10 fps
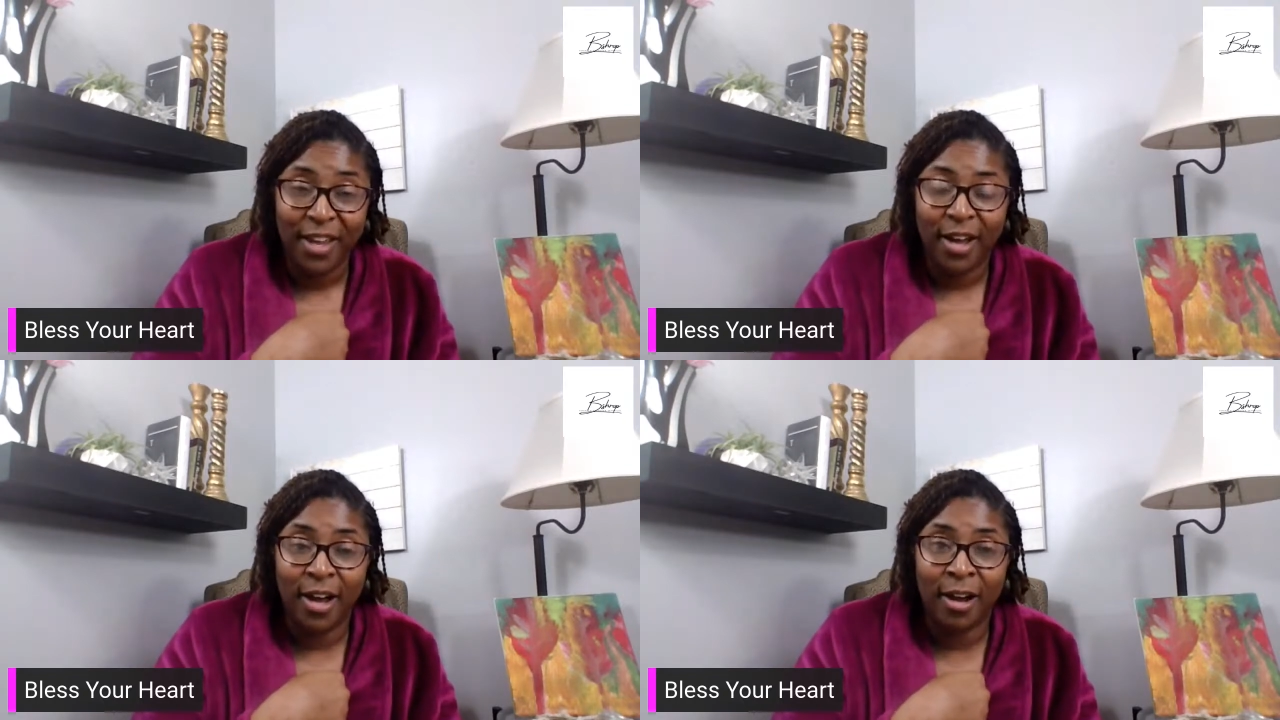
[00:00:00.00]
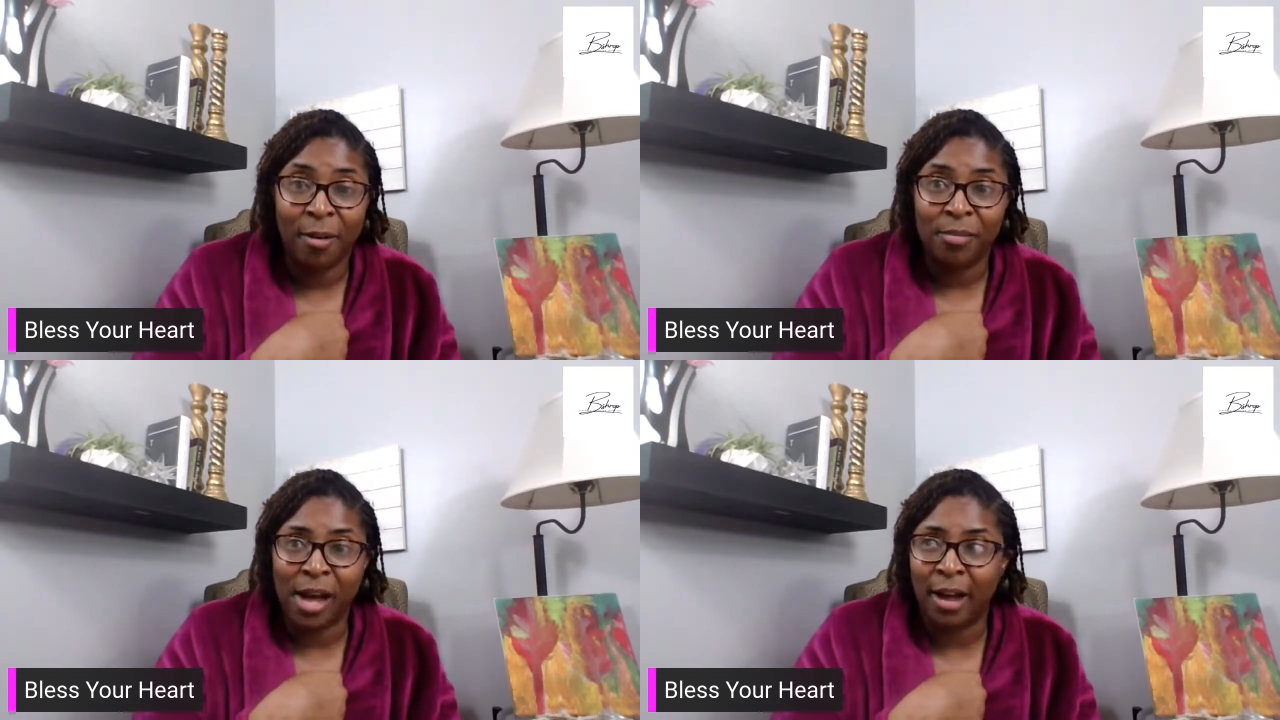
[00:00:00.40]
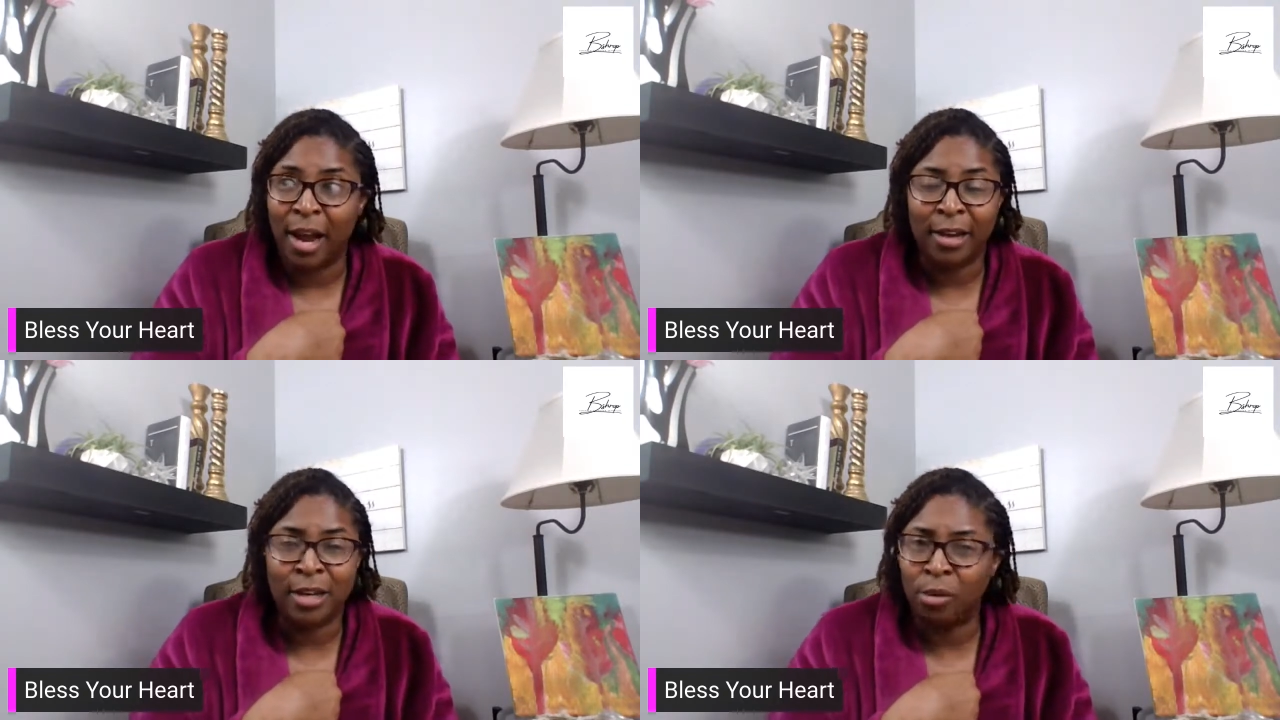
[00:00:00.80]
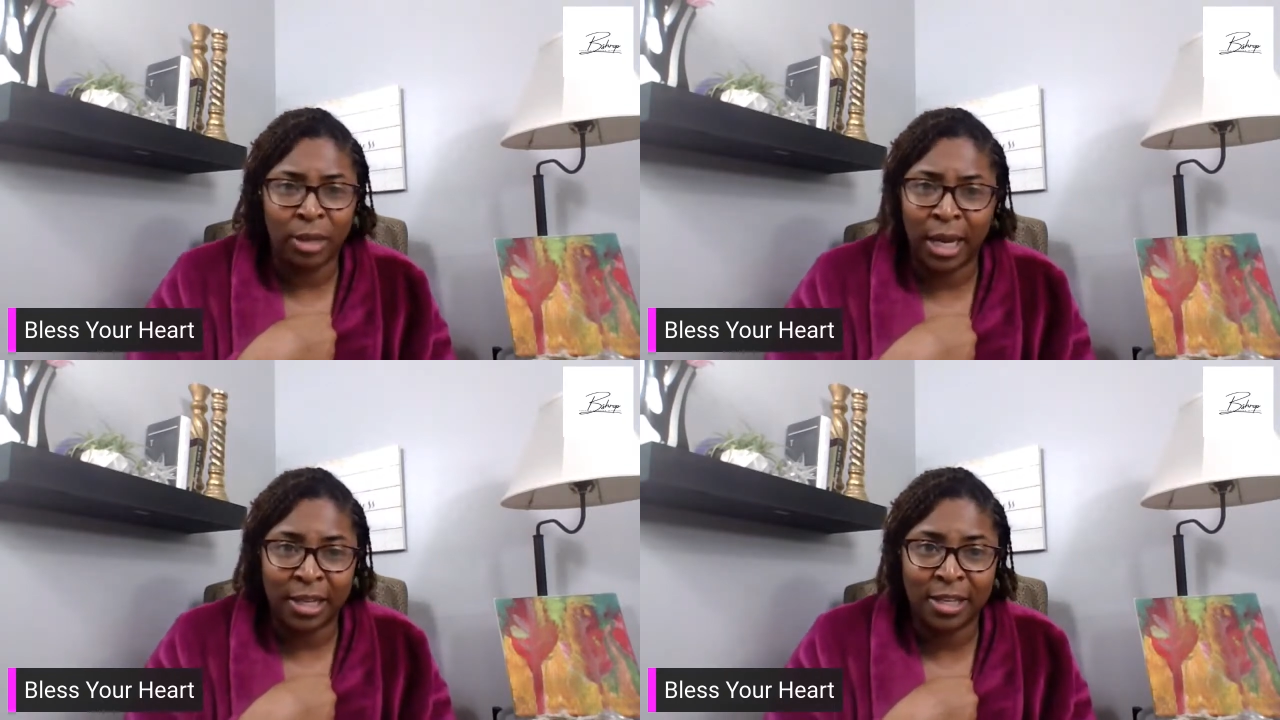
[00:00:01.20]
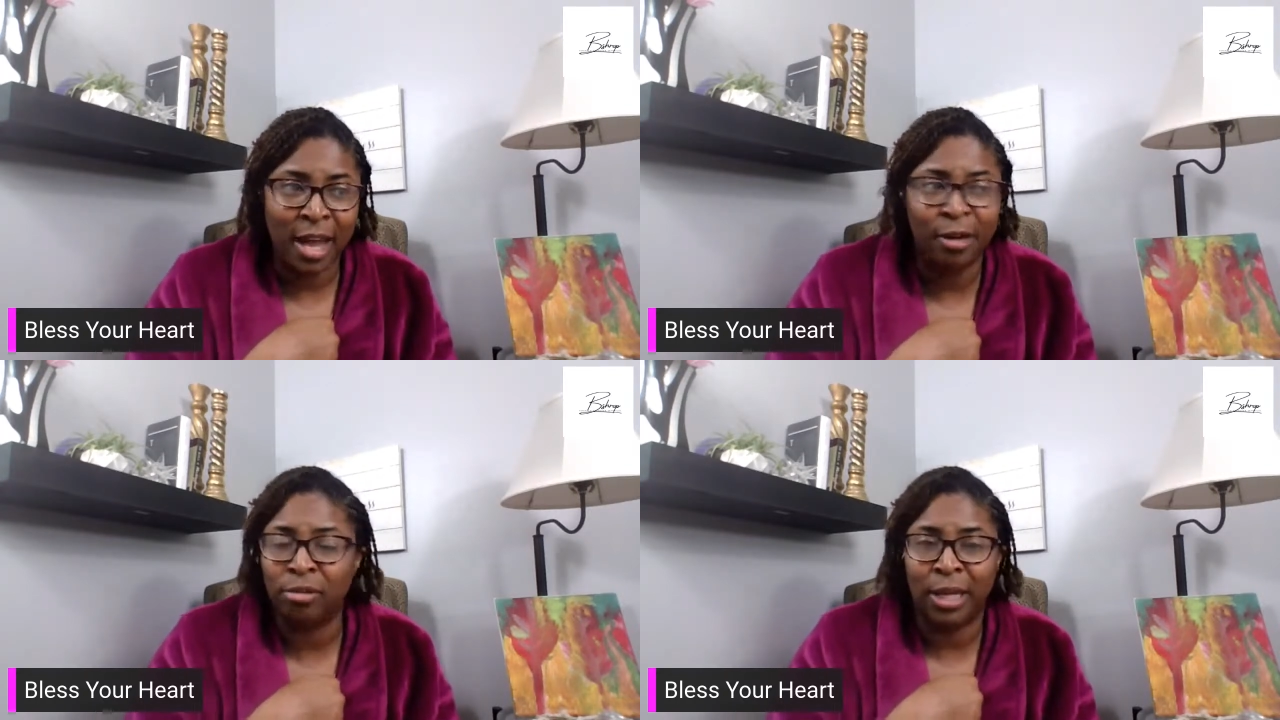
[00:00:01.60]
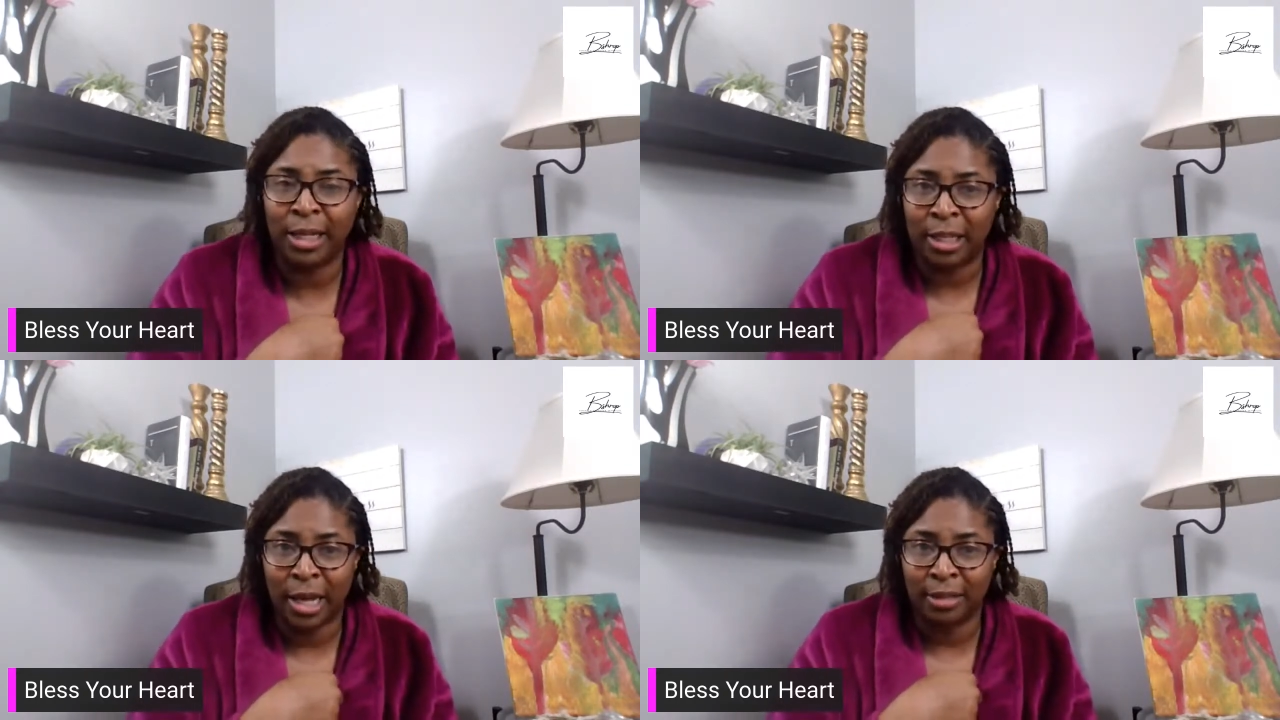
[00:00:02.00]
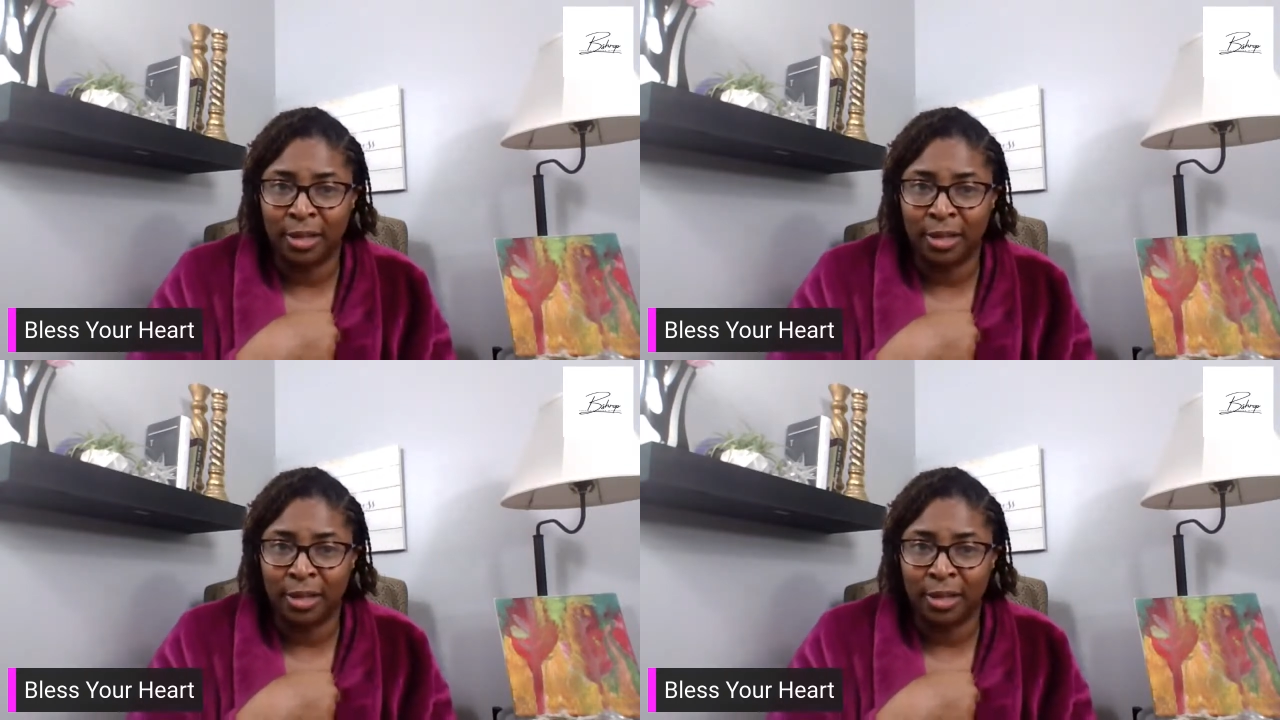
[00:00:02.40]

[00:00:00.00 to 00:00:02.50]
I don't like that.